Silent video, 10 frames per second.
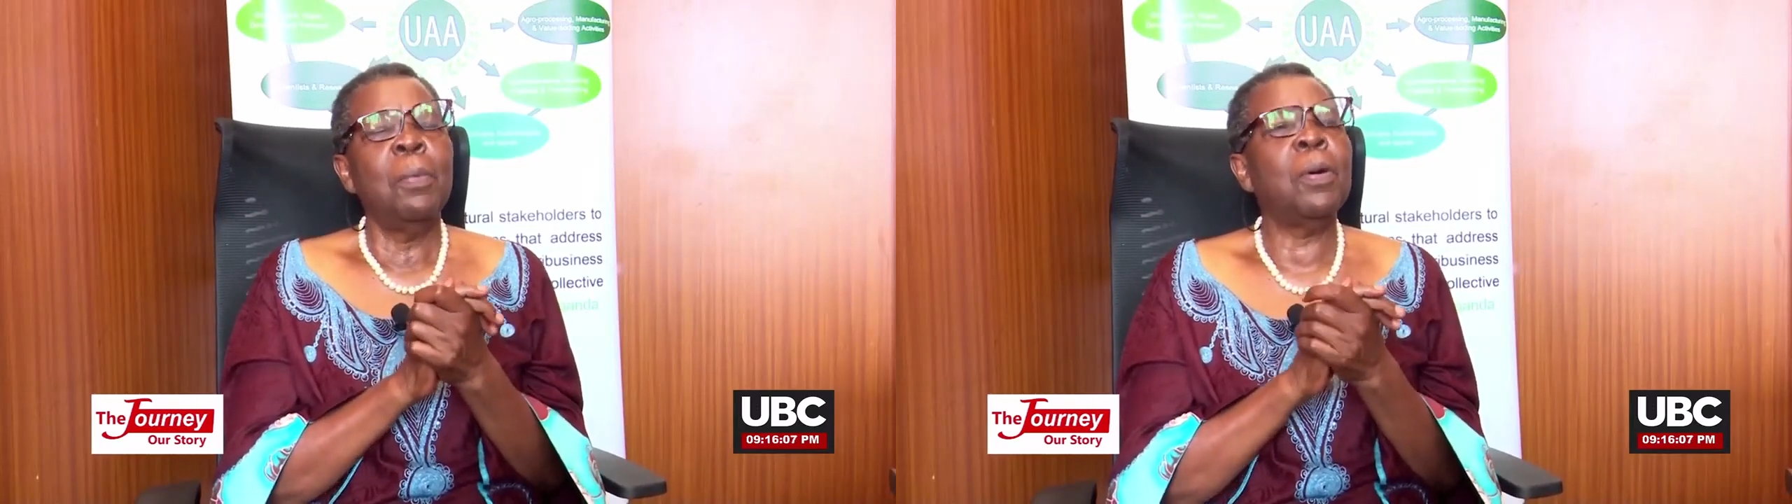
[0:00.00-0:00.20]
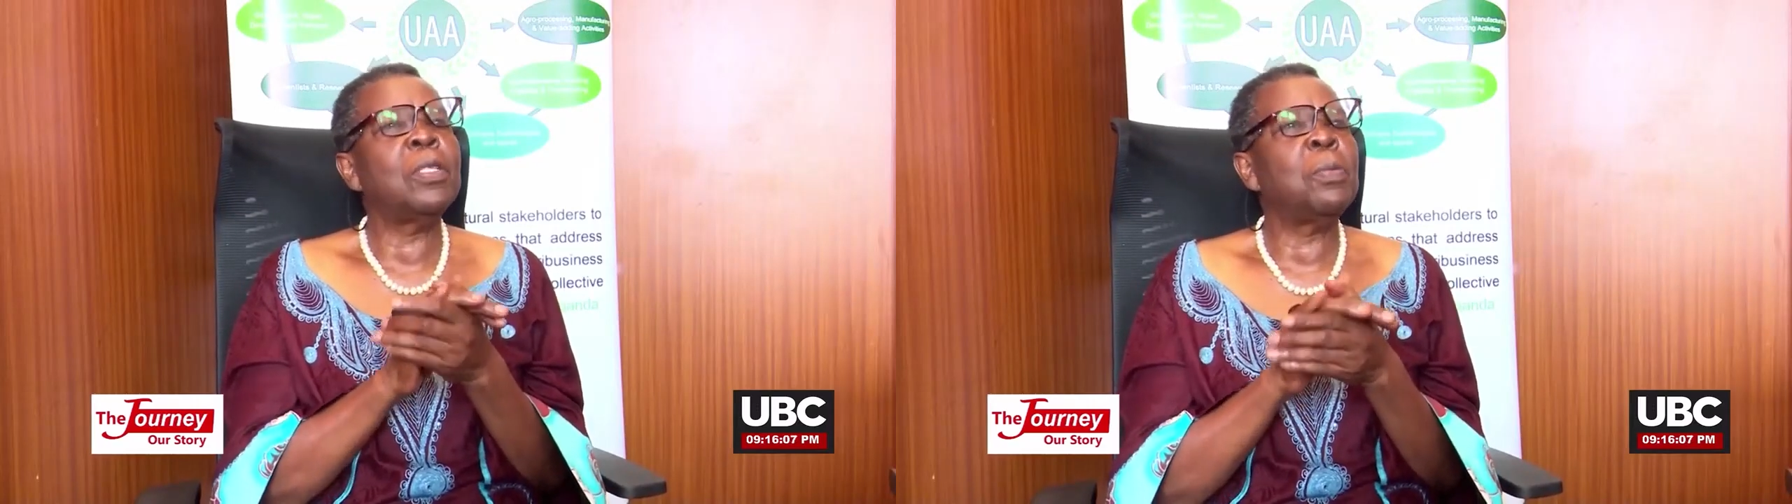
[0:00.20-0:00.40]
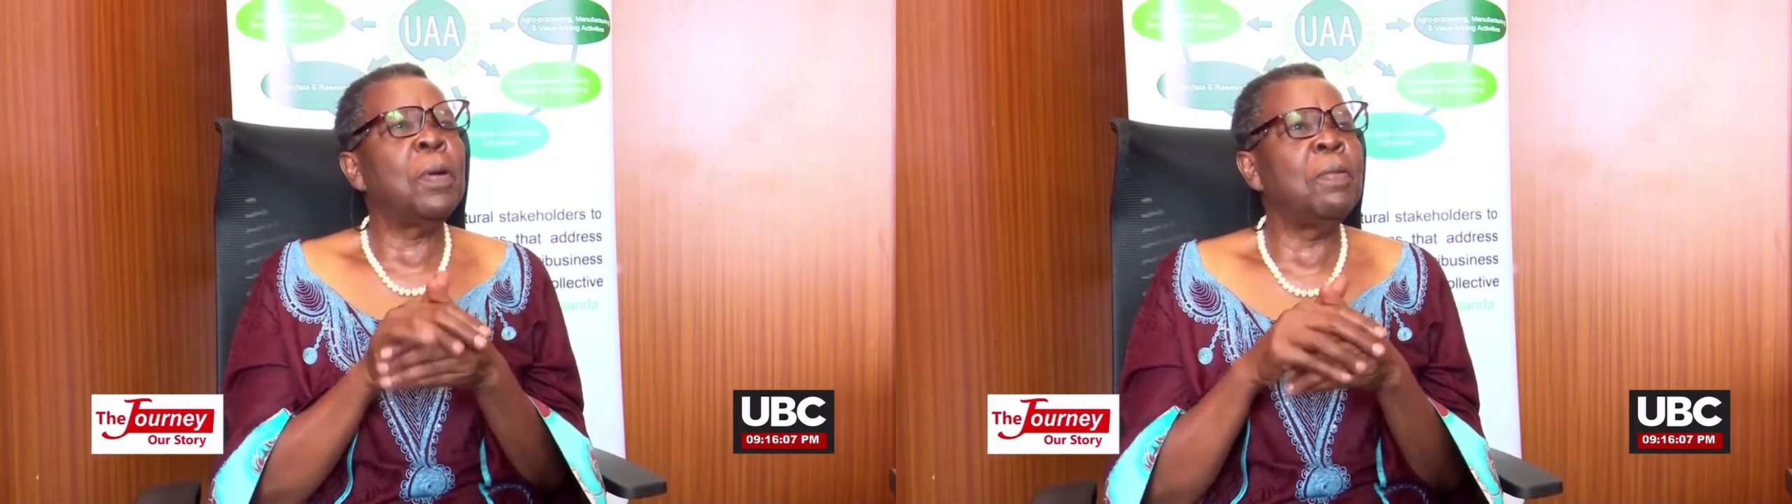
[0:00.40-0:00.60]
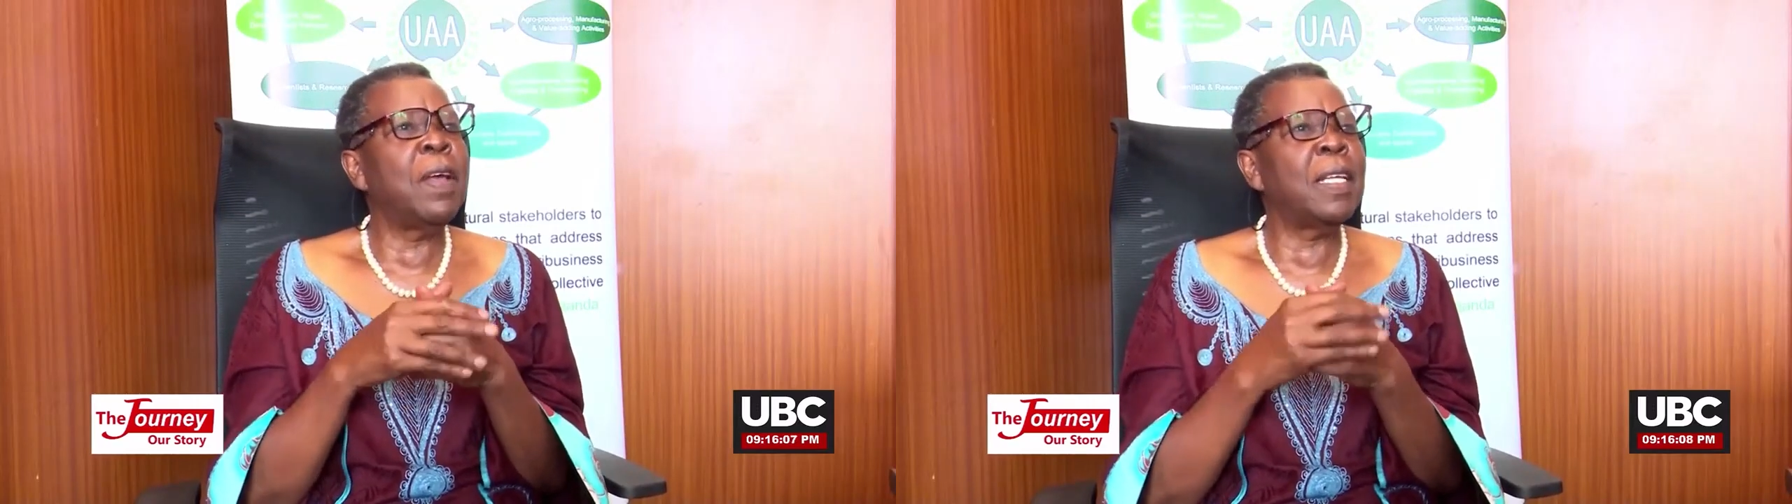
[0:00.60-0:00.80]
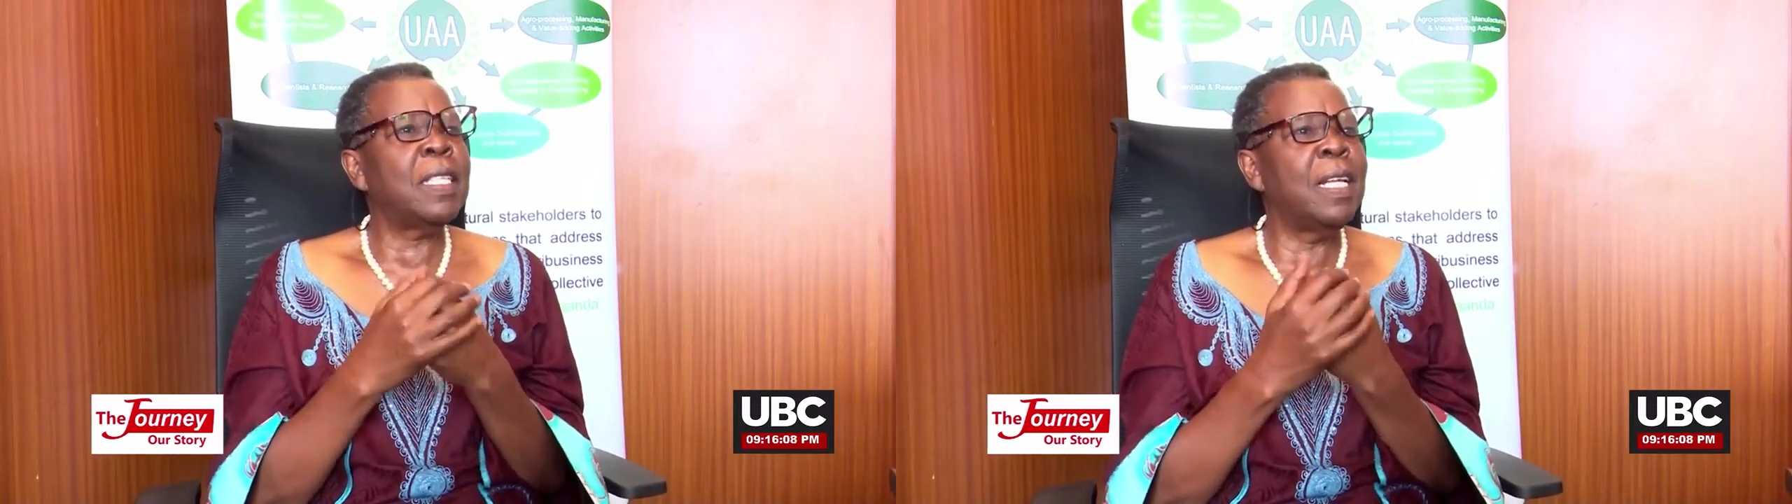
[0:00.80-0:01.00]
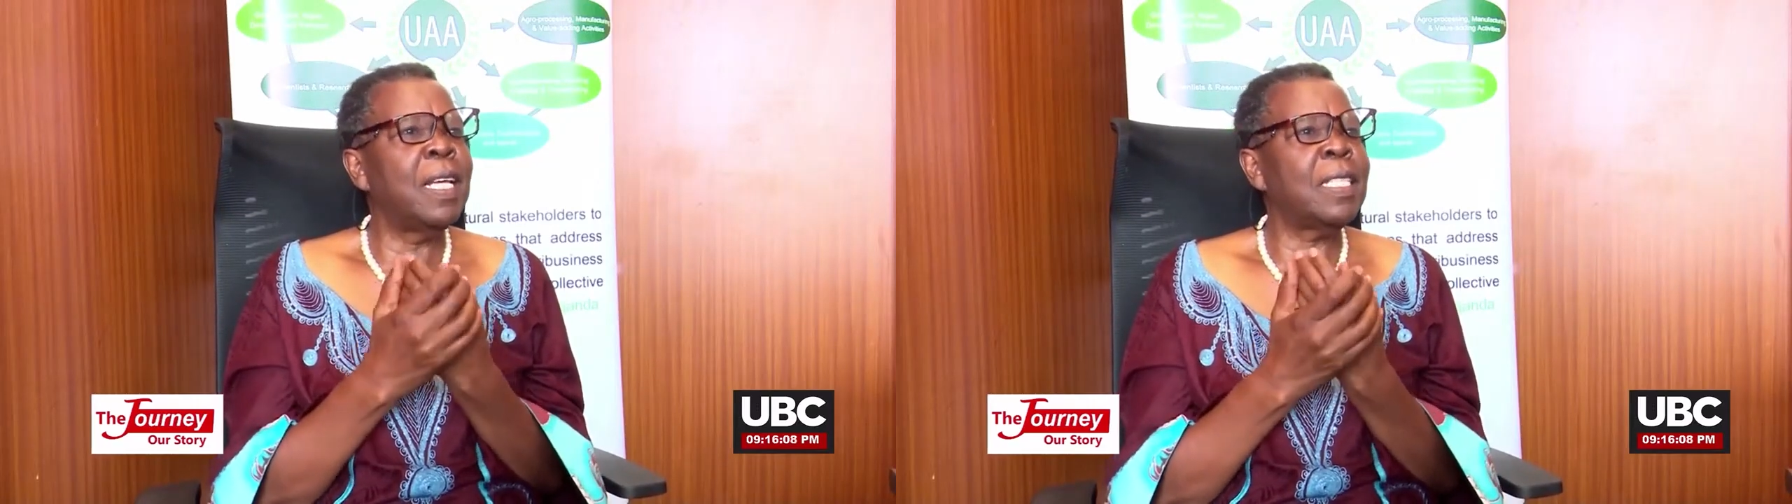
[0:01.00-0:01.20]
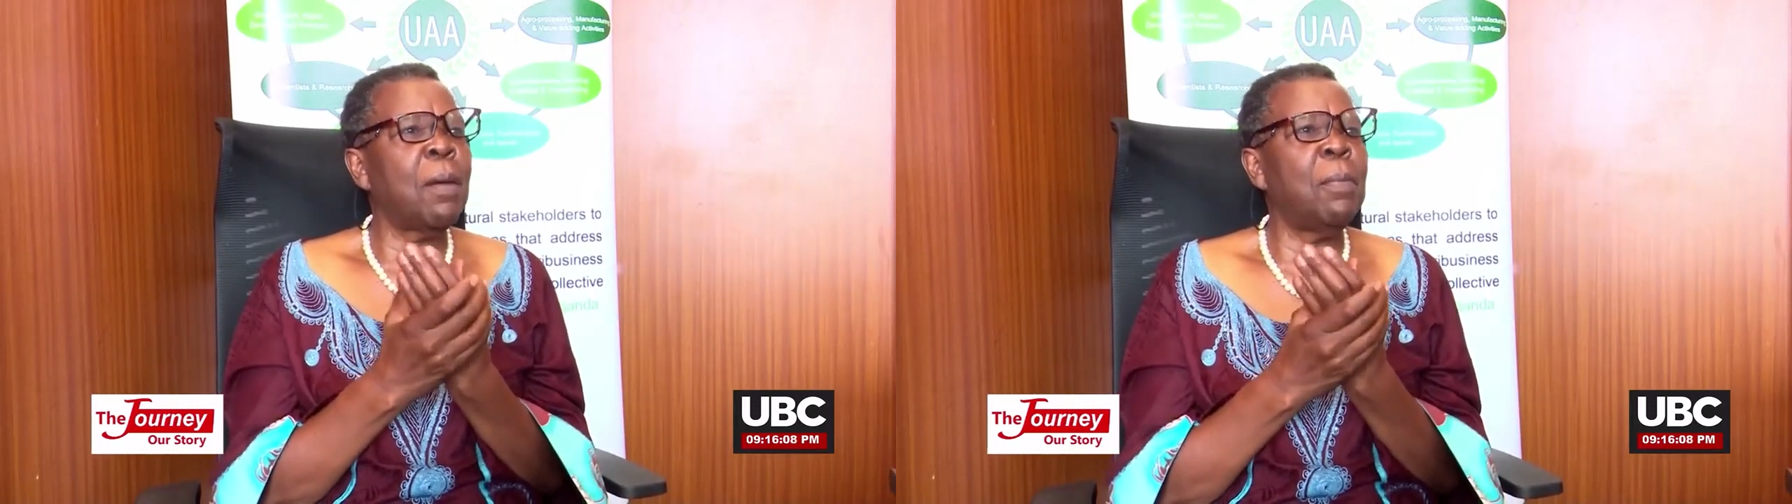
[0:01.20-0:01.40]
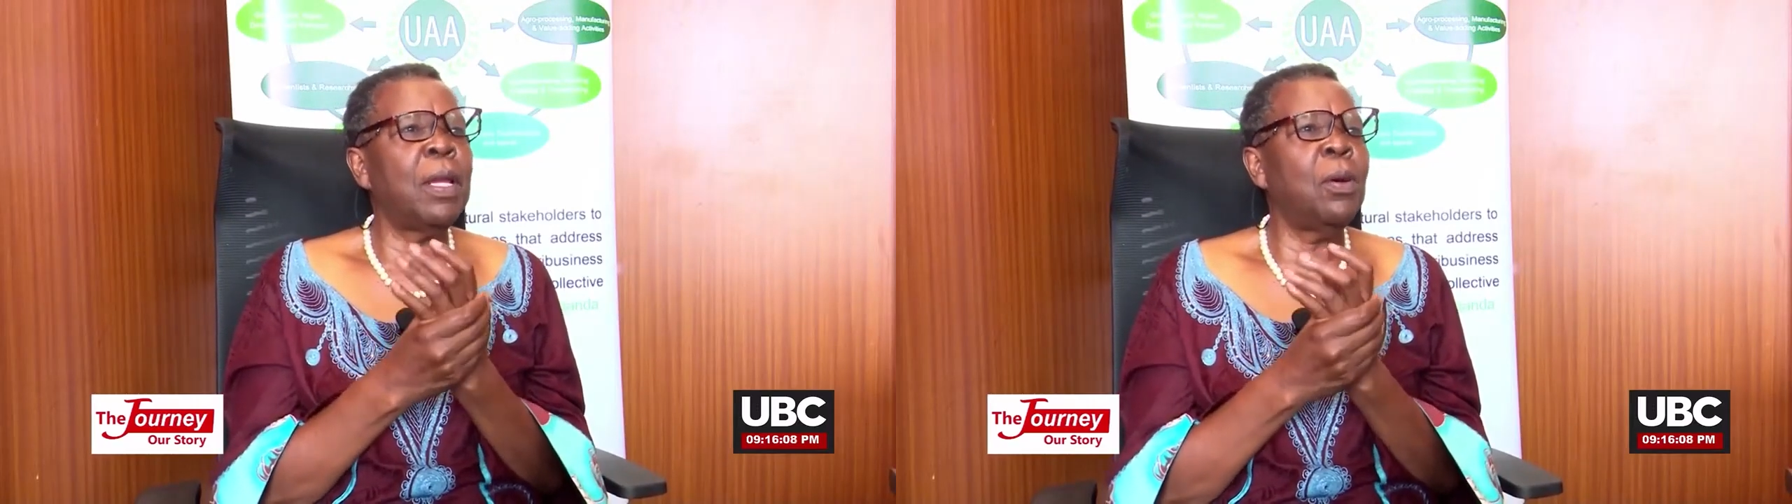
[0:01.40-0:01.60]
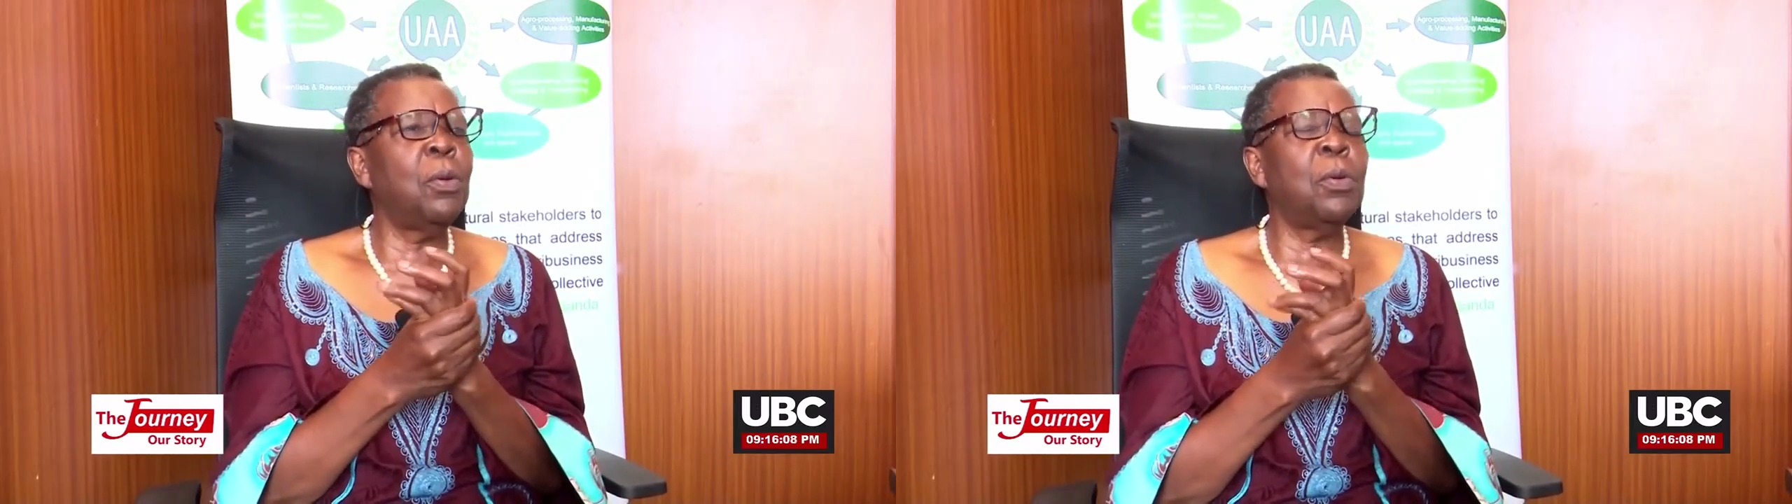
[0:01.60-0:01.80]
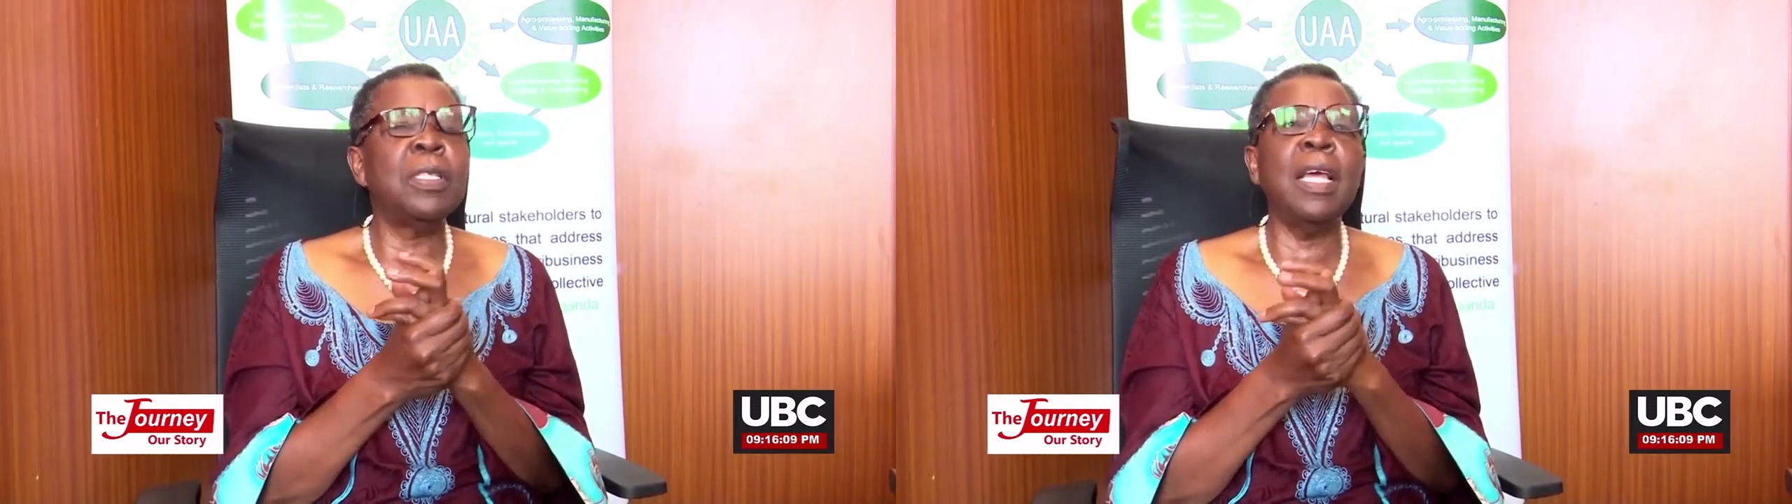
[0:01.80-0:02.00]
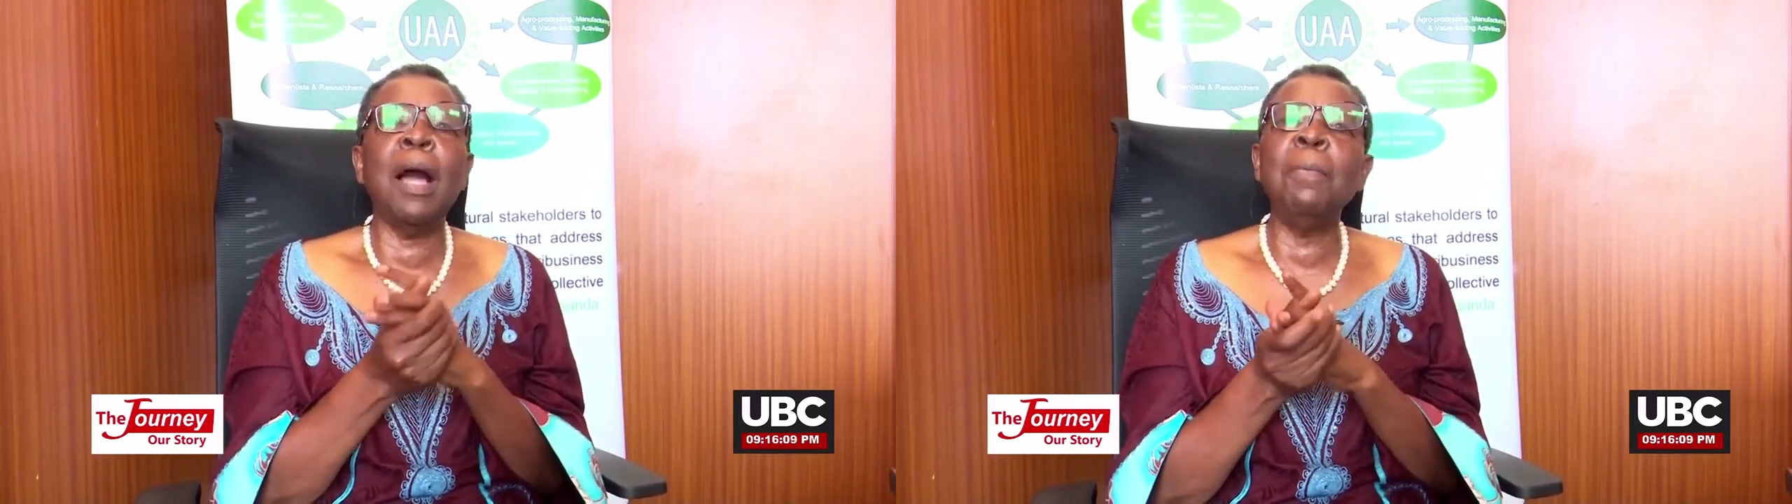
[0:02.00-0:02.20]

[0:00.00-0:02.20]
Because previously somebody would say,